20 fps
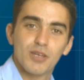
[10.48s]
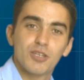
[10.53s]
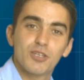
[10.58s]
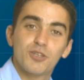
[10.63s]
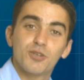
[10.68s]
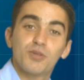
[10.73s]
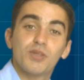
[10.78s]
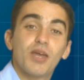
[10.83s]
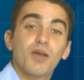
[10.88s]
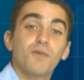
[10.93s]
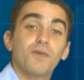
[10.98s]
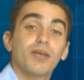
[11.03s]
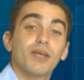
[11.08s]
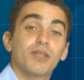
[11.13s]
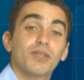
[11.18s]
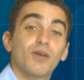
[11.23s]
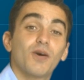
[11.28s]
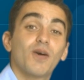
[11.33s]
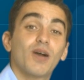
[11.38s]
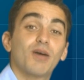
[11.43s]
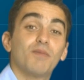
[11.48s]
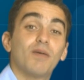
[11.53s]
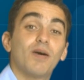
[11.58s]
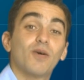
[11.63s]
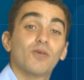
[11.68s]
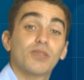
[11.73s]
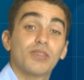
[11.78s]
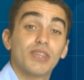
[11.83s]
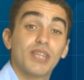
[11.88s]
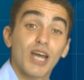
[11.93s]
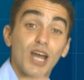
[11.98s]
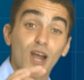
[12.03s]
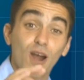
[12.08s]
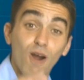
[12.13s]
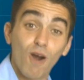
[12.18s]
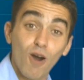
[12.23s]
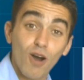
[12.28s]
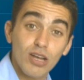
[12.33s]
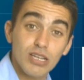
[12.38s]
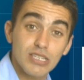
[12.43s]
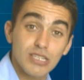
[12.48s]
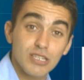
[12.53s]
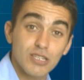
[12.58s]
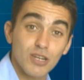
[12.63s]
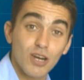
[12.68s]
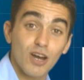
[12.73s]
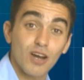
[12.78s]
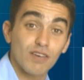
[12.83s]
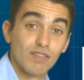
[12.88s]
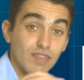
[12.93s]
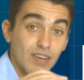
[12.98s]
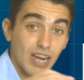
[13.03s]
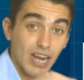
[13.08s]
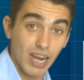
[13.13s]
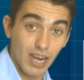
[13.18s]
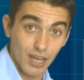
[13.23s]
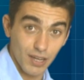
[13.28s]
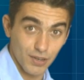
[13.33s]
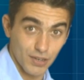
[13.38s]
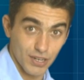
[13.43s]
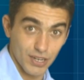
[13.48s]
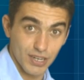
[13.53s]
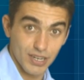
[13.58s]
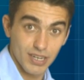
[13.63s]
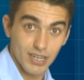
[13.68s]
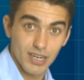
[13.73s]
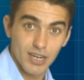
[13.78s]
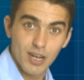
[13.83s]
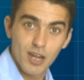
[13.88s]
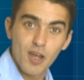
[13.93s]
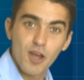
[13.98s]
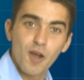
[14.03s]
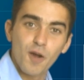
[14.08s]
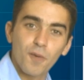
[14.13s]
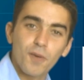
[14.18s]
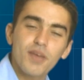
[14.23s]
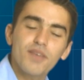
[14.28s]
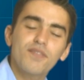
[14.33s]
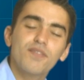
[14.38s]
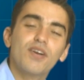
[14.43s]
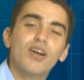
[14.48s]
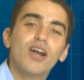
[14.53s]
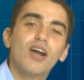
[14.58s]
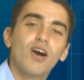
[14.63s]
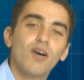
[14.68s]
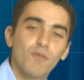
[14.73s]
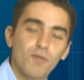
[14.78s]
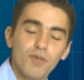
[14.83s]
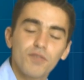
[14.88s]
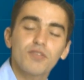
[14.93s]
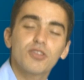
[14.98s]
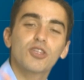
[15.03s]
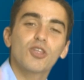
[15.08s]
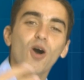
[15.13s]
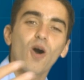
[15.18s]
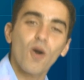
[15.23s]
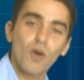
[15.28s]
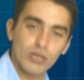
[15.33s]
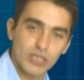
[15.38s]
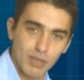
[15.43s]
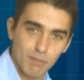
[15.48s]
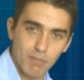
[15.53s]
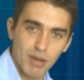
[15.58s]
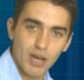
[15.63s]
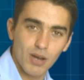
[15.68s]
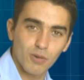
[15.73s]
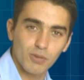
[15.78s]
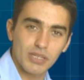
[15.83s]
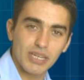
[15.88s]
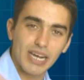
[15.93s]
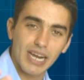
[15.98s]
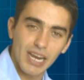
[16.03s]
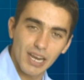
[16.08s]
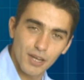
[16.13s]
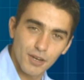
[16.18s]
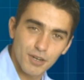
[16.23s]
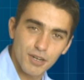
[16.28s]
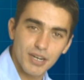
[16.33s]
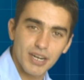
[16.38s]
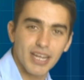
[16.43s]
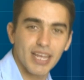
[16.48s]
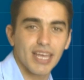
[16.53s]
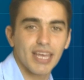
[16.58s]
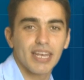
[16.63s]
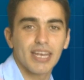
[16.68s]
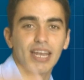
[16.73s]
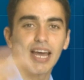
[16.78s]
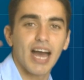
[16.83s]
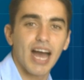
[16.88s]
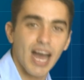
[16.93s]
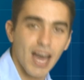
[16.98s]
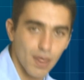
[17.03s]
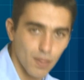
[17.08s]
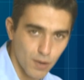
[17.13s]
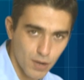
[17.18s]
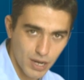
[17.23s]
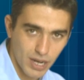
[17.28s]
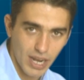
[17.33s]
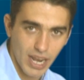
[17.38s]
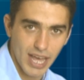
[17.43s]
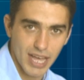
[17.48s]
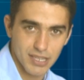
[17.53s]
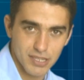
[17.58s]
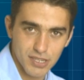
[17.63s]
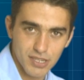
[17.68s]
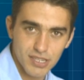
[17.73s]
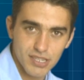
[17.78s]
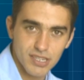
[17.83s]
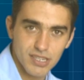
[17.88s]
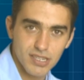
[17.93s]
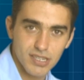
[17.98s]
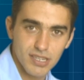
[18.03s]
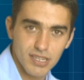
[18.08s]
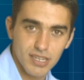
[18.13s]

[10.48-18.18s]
Today we talk about the cost of clutter. We've talked about clutter in other classes.